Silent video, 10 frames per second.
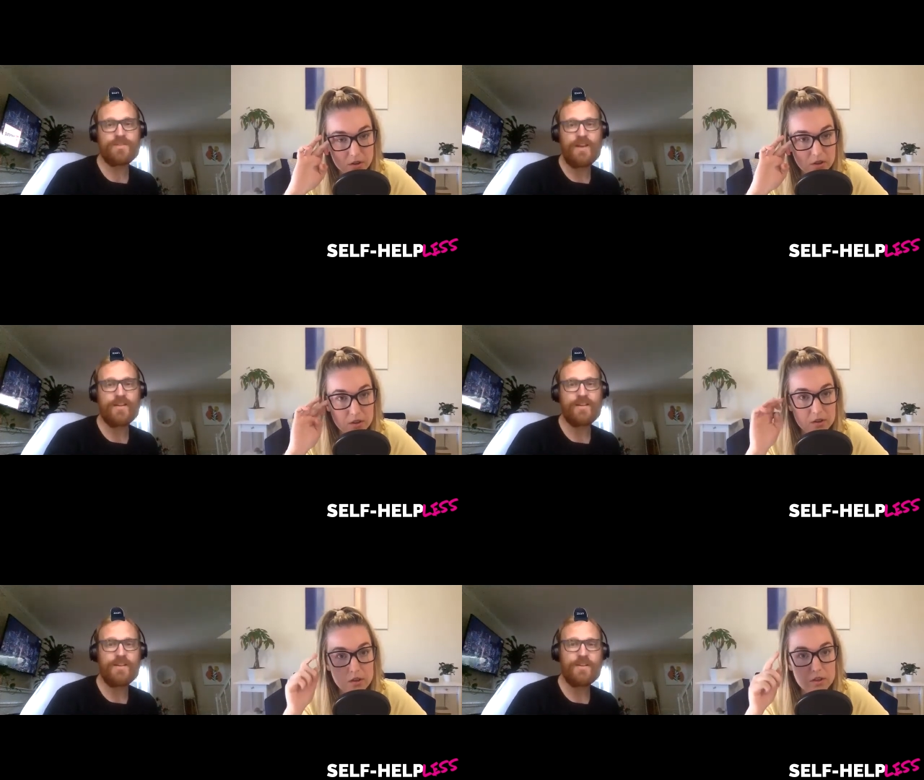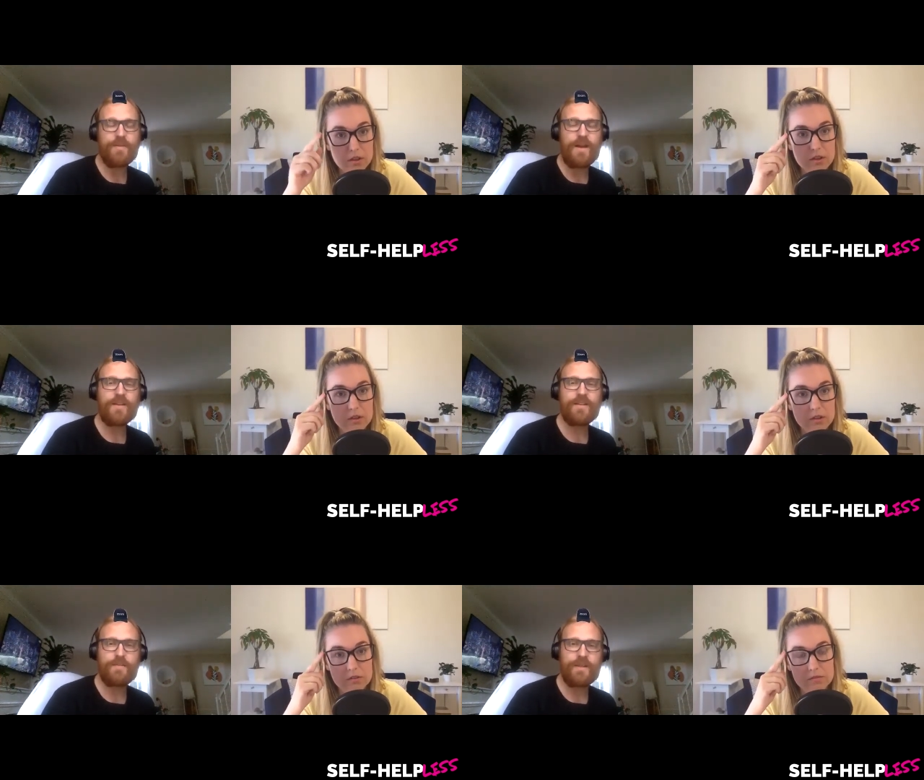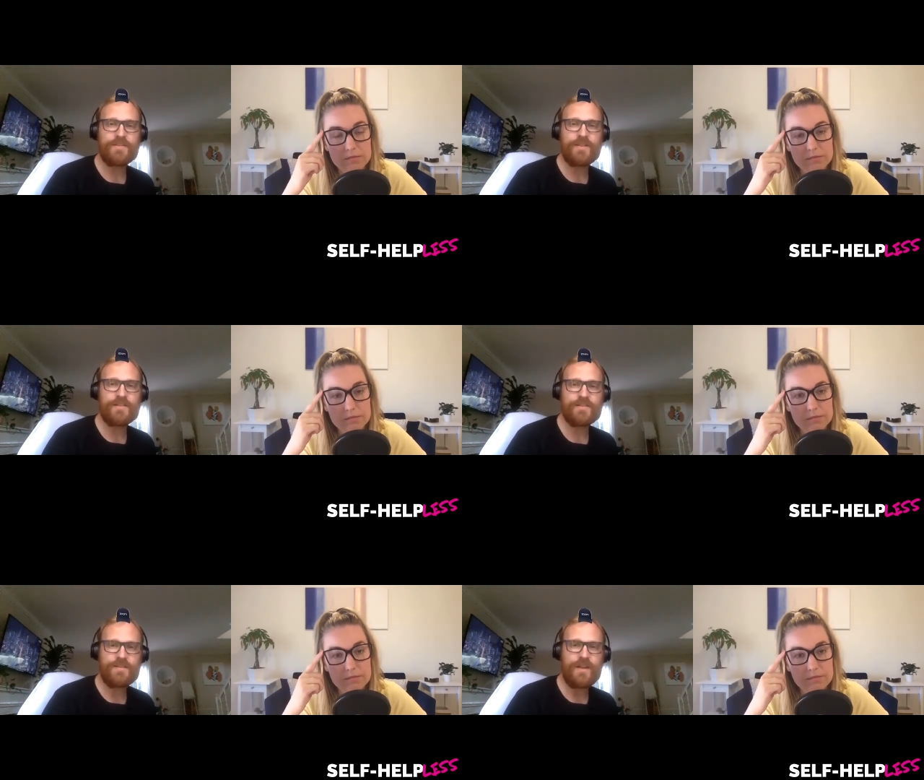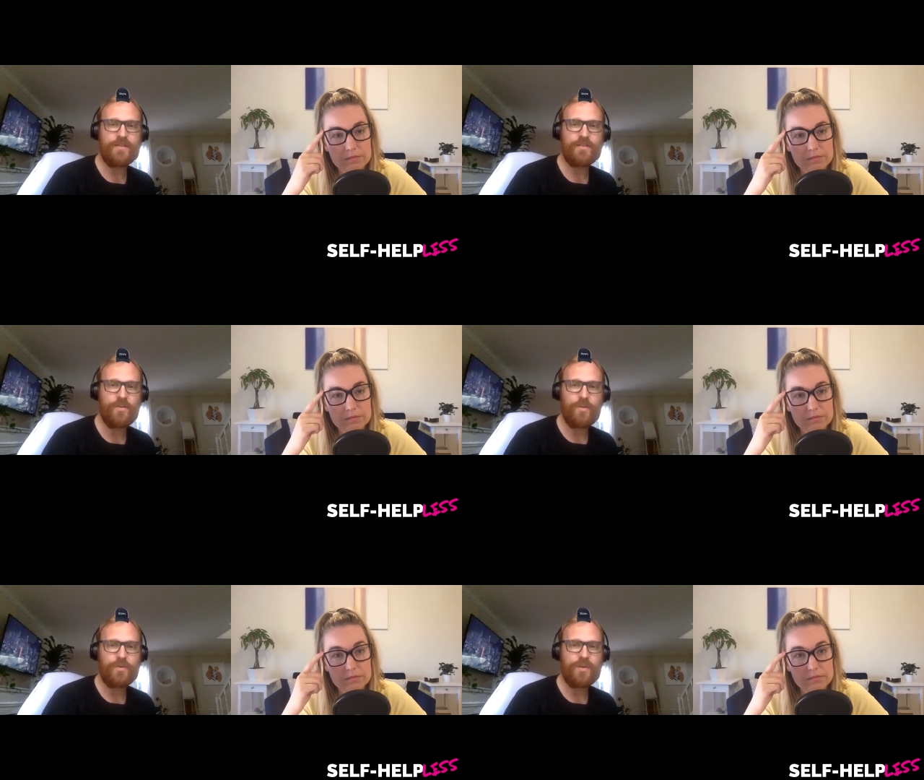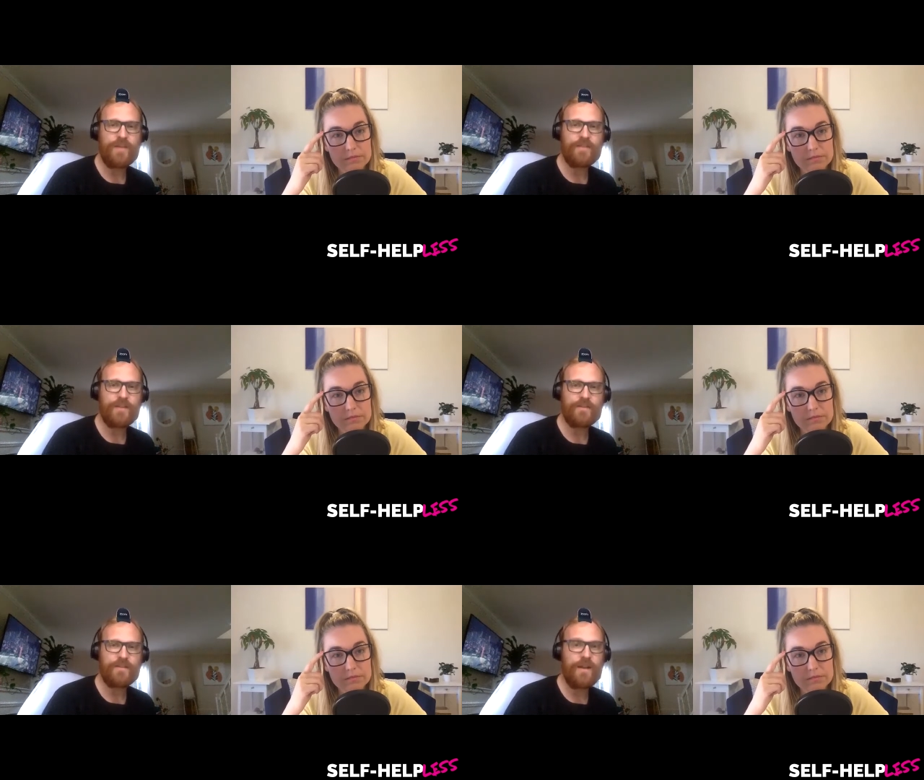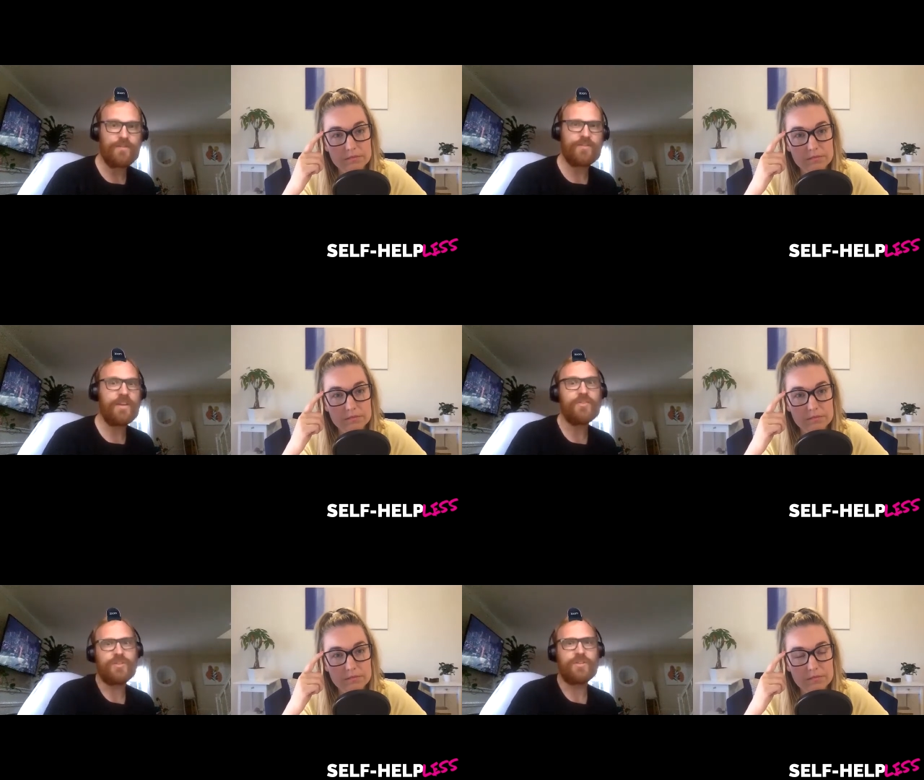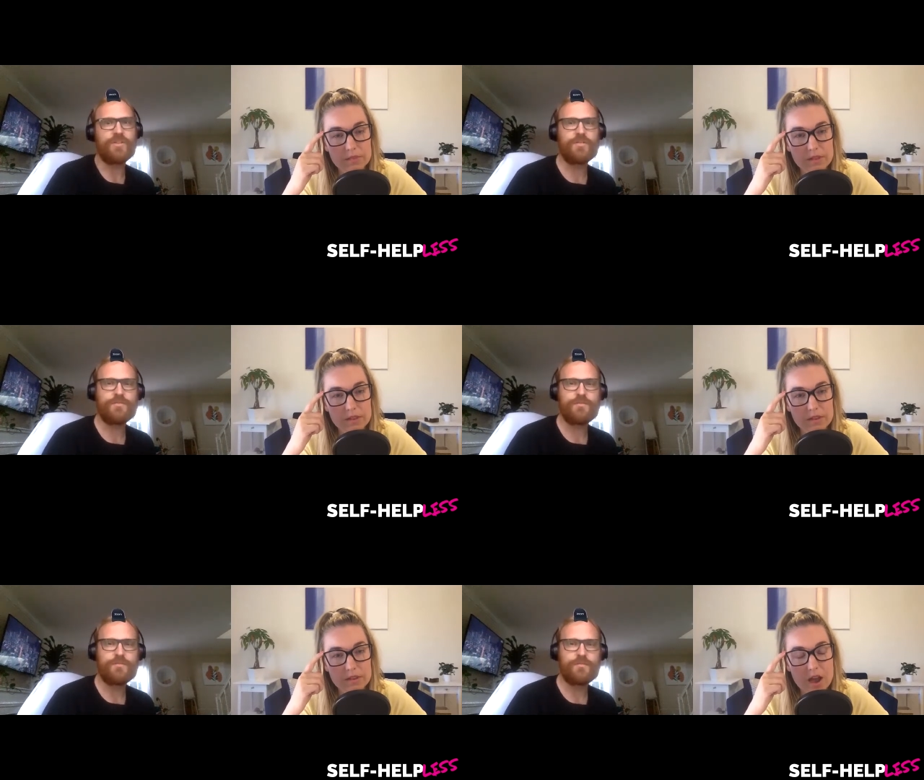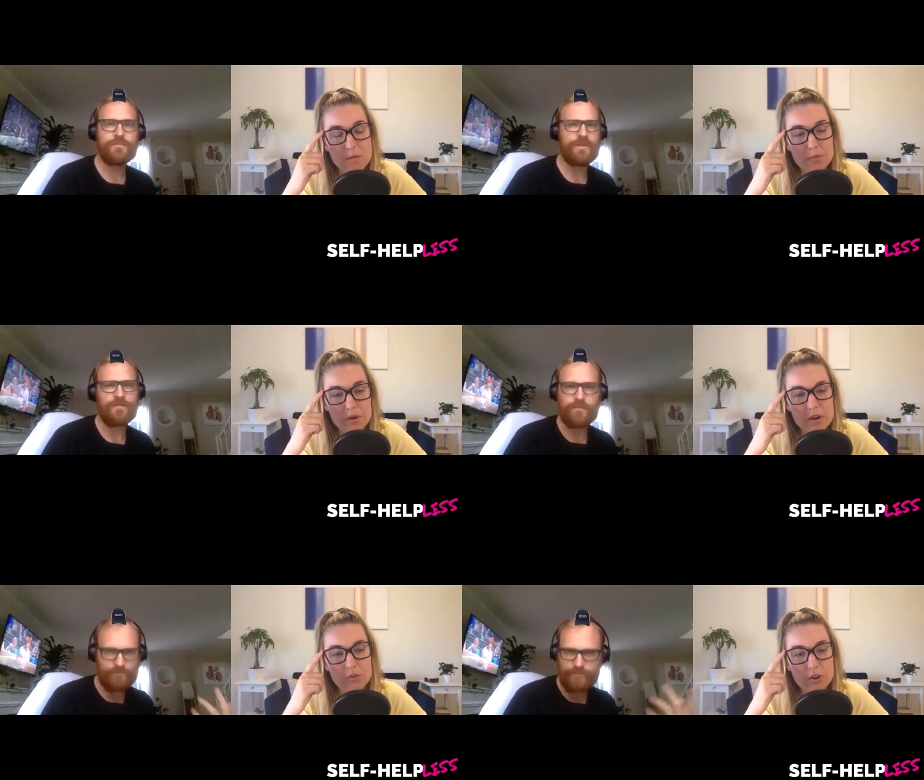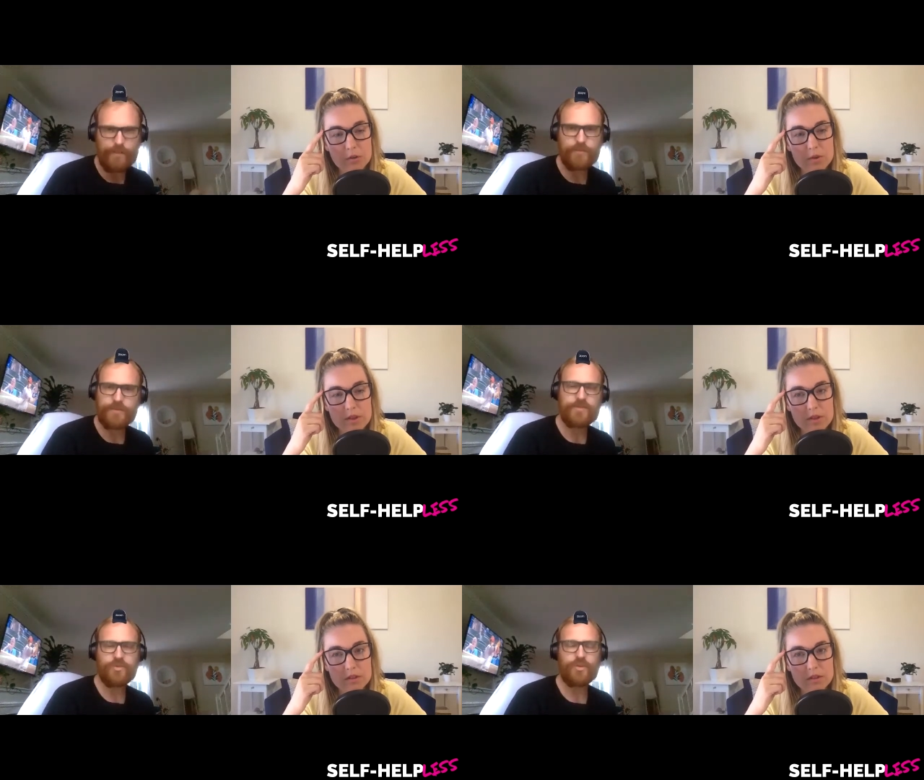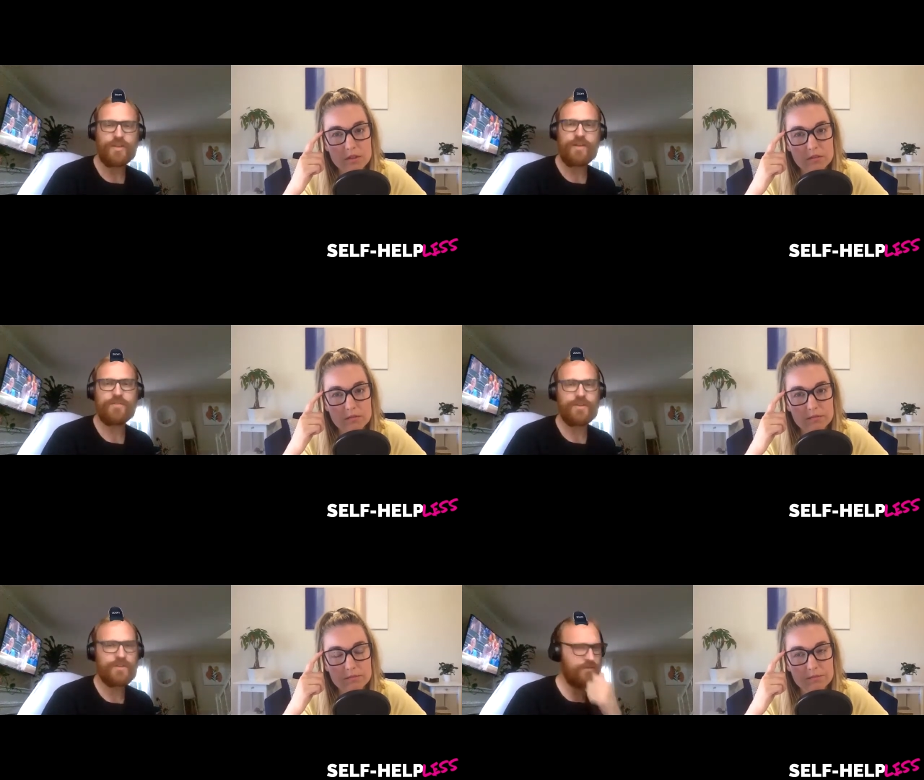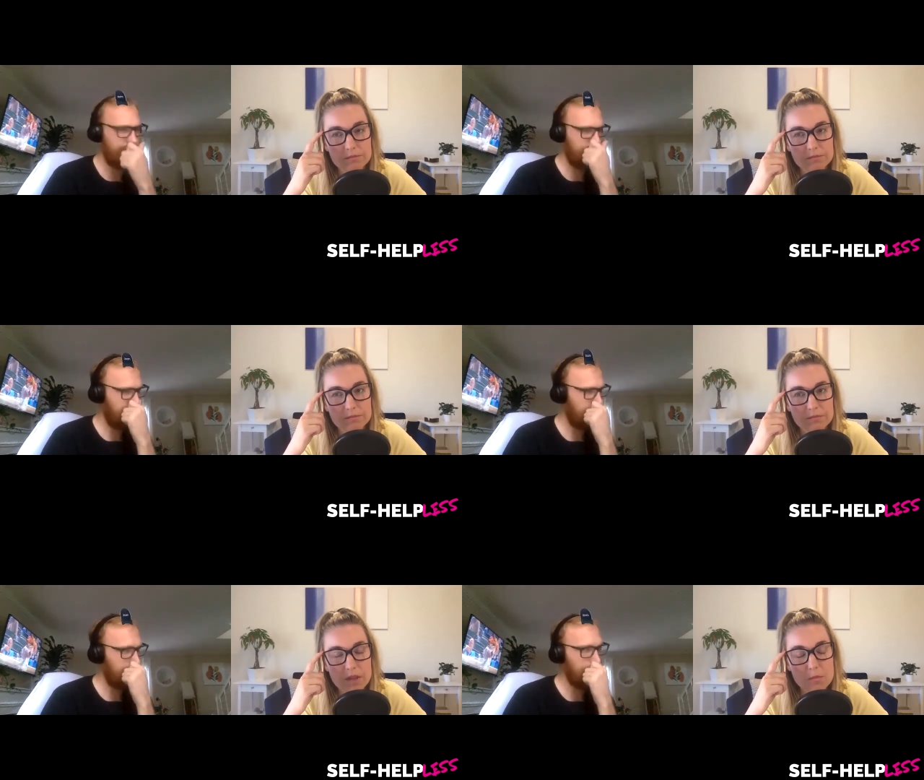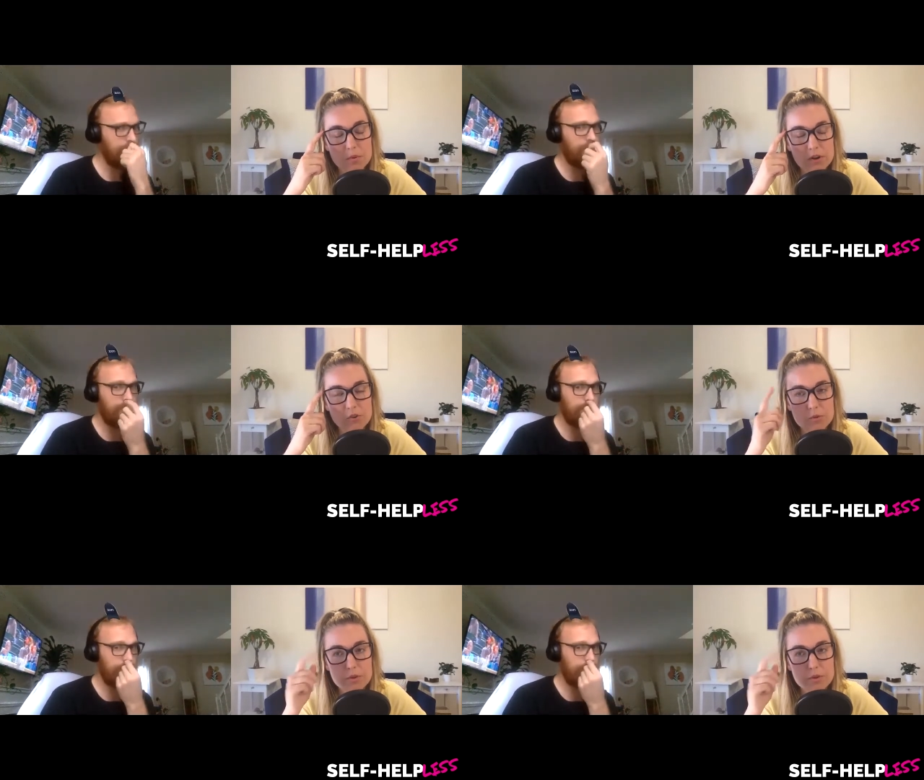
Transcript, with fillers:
Speaker 1: decided in your mind it made sense. I don't know when we had that conversation.
Speaker 2: I'm pretty sure probably
Speaker 1: we, shortly after.
Speaker 2: I'm pretty sure